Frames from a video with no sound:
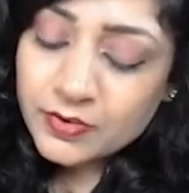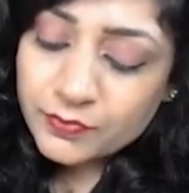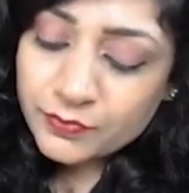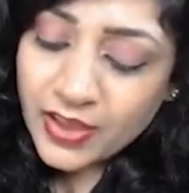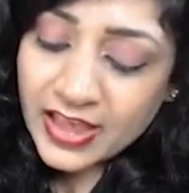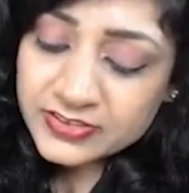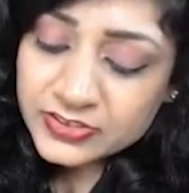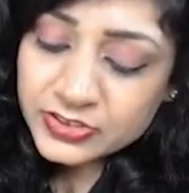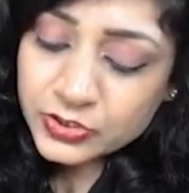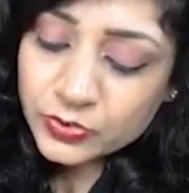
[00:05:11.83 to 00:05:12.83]

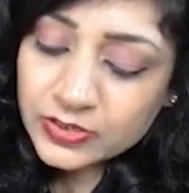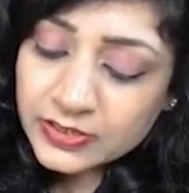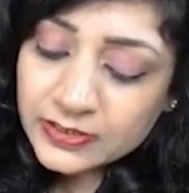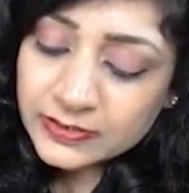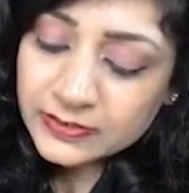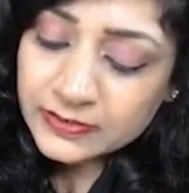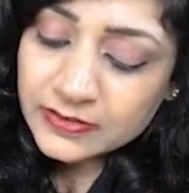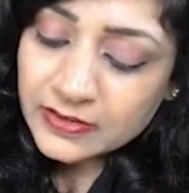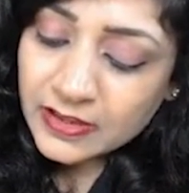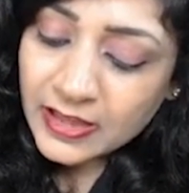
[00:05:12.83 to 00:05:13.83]
vascular
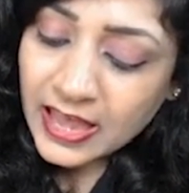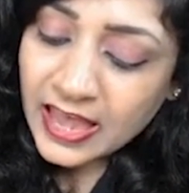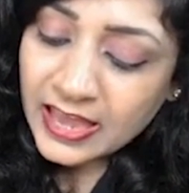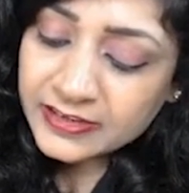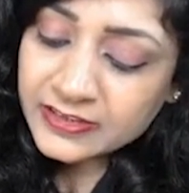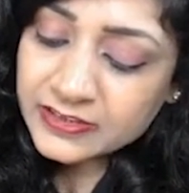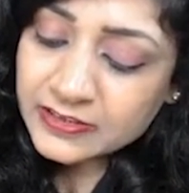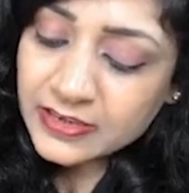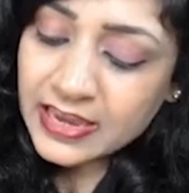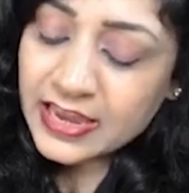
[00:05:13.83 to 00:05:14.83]
and
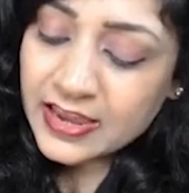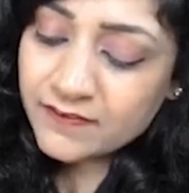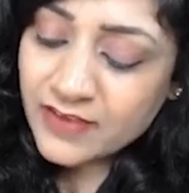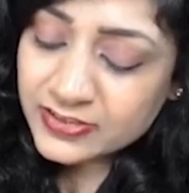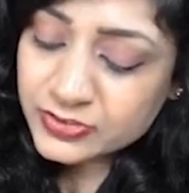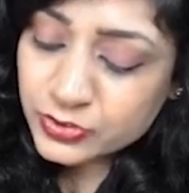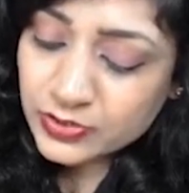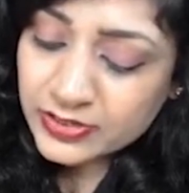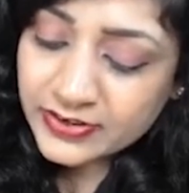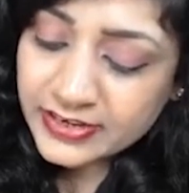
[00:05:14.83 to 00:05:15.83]

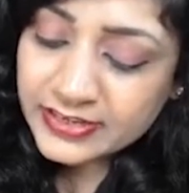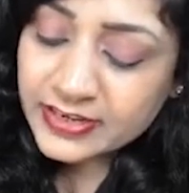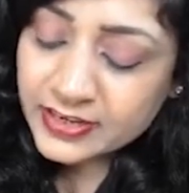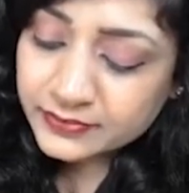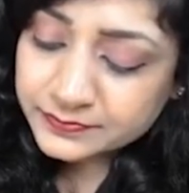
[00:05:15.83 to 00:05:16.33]
avascular retina.